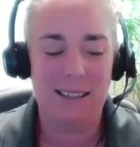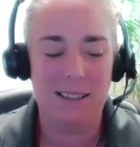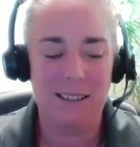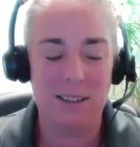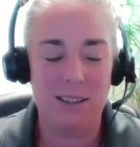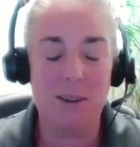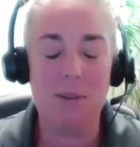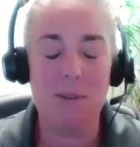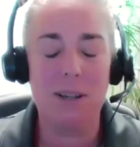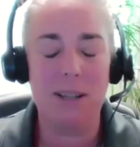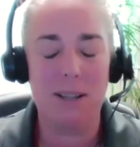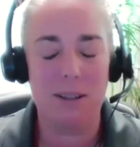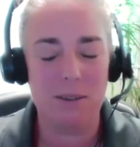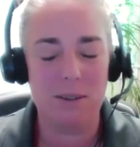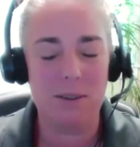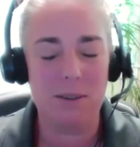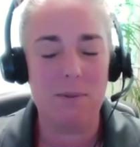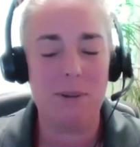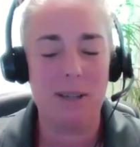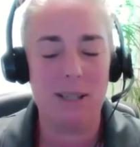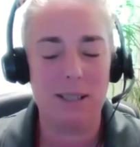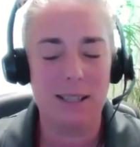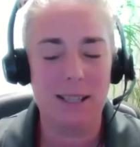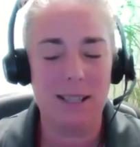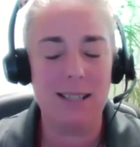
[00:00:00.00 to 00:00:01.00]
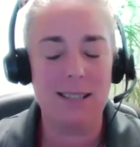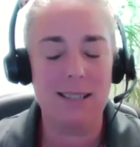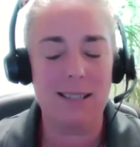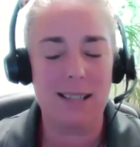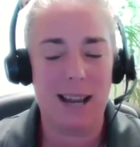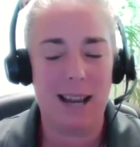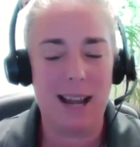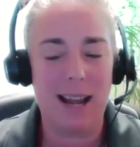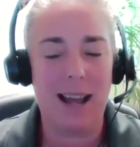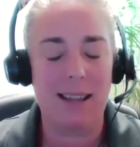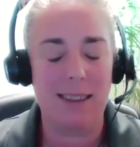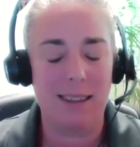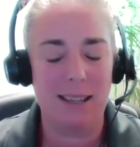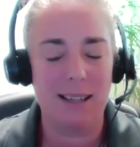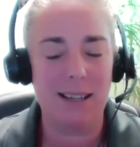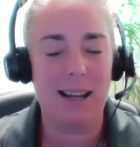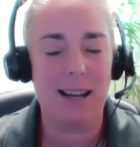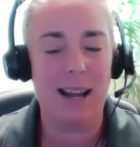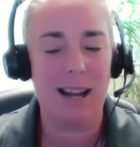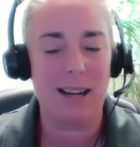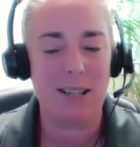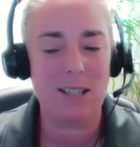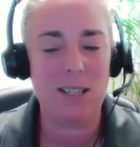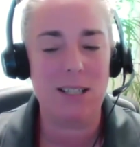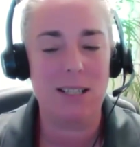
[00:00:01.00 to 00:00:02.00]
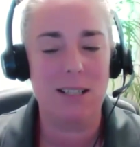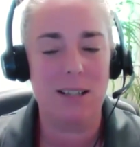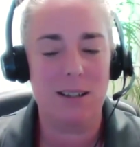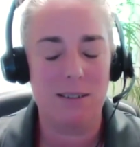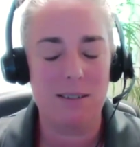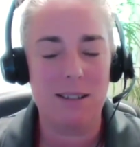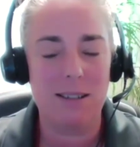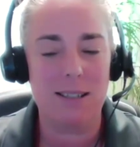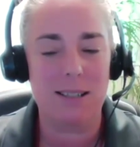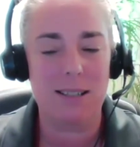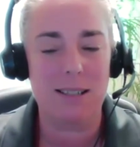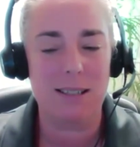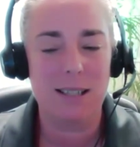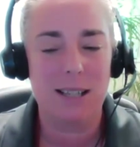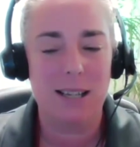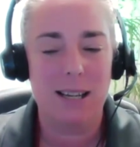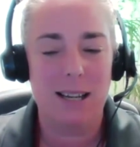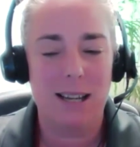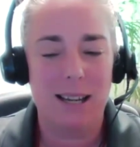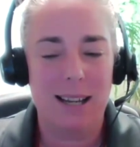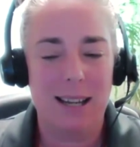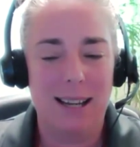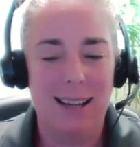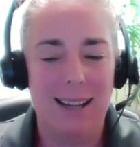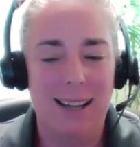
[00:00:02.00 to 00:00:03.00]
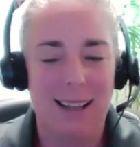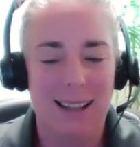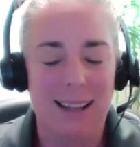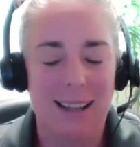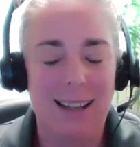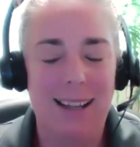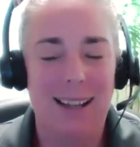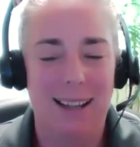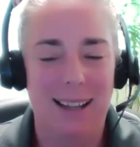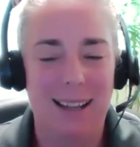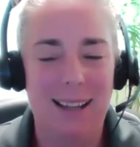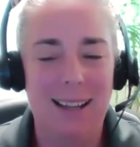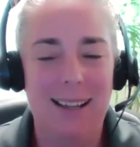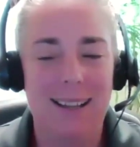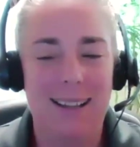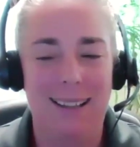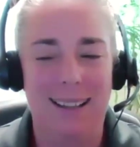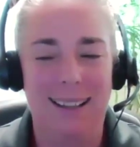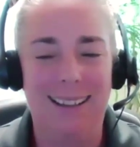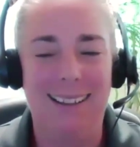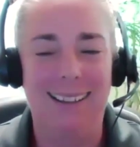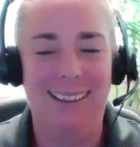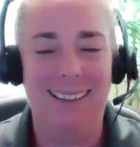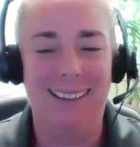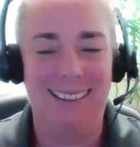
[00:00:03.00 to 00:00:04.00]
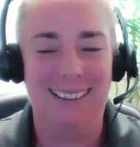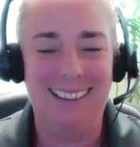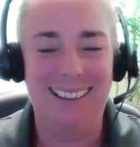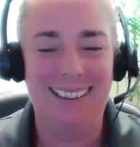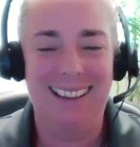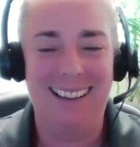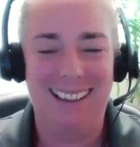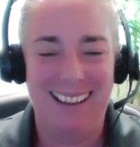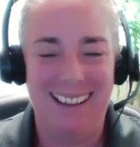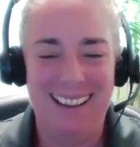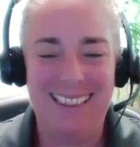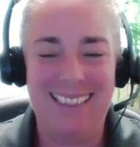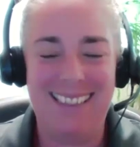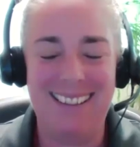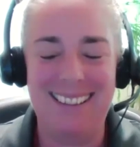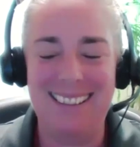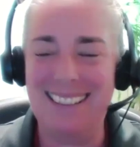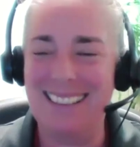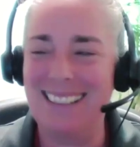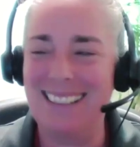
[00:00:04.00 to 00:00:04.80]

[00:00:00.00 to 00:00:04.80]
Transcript: You know, want to know the weird thing is I think I actually know this. That's why I ask you, because you usually know.